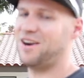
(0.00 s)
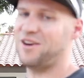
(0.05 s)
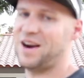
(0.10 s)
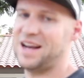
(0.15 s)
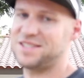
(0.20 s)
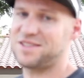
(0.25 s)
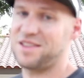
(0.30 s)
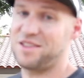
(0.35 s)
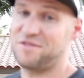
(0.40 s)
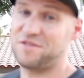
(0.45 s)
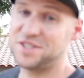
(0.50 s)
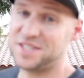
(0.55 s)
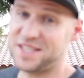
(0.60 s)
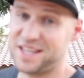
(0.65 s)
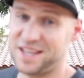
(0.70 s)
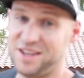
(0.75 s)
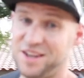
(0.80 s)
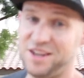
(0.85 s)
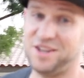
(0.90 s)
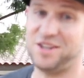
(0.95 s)
All right, so the first
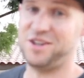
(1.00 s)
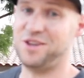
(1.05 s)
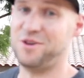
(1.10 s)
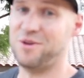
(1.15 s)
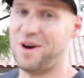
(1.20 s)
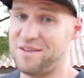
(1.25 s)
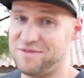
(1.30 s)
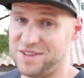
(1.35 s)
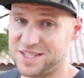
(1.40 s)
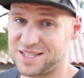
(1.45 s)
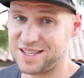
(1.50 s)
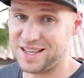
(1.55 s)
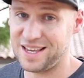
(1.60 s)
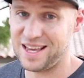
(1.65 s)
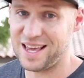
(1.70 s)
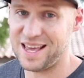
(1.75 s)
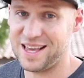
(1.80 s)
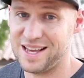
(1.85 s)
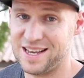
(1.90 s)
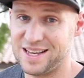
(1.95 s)
thing you need to do
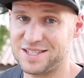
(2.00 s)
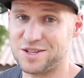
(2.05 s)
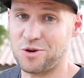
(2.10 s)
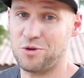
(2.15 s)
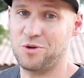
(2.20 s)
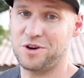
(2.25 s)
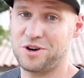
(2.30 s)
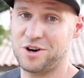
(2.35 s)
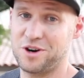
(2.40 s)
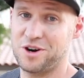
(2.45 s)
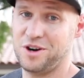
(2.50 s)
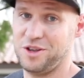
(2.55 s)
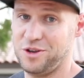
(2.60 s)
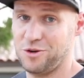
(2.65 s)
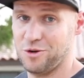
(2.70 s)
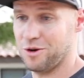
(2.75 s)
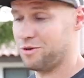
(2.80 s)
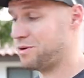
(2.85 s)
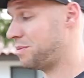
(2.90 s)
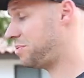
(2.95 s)
obviously is order
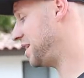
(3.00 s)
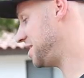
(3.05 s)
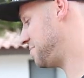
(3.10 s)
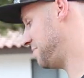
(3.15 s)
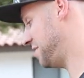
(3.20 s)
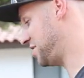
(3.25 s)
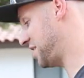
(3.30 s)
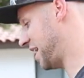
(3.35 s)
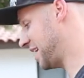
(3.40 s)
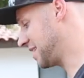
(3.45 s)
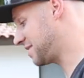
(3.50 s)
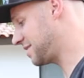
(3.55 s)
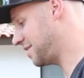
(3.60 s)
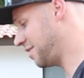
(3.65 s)
your replacement jacks.